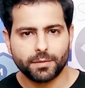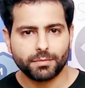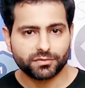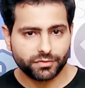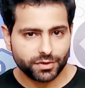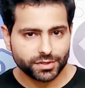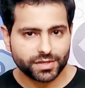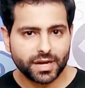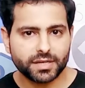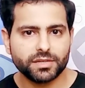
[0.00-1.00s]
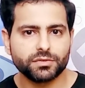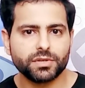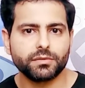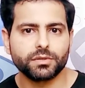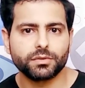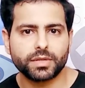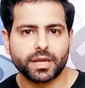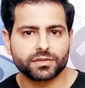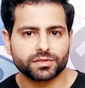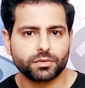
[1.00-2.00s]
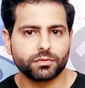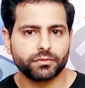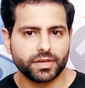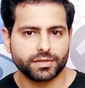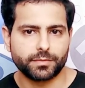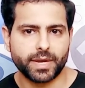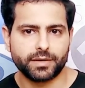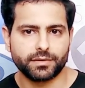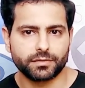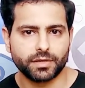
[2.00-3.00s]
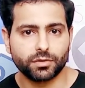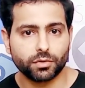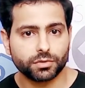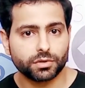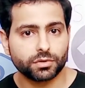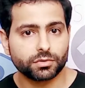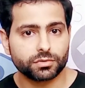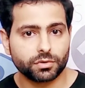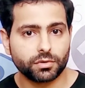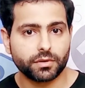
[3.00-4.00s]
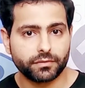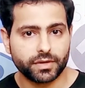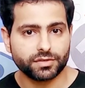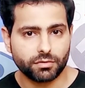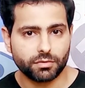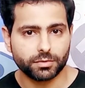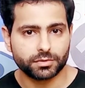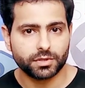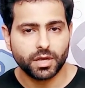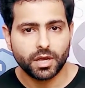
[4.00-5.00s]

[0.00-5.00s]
But first I need to download and install Face Commander in order to control the Face robot.